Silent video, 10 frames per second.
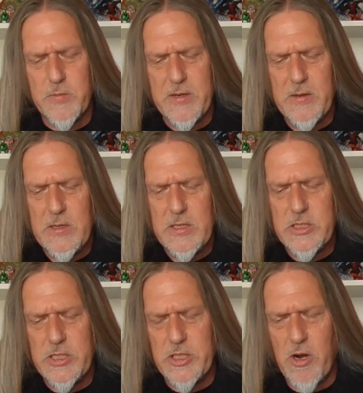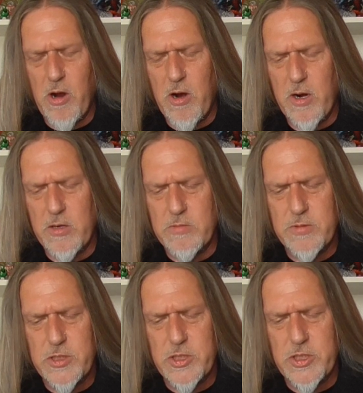But since there are
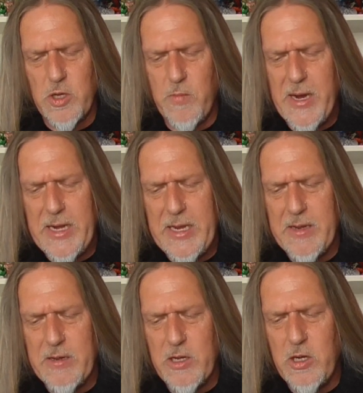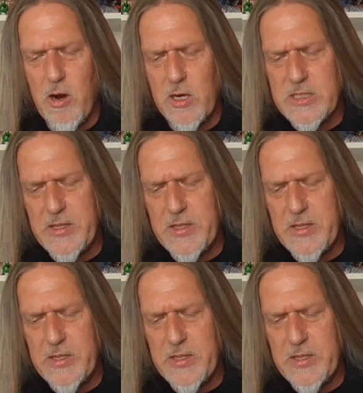so many cards,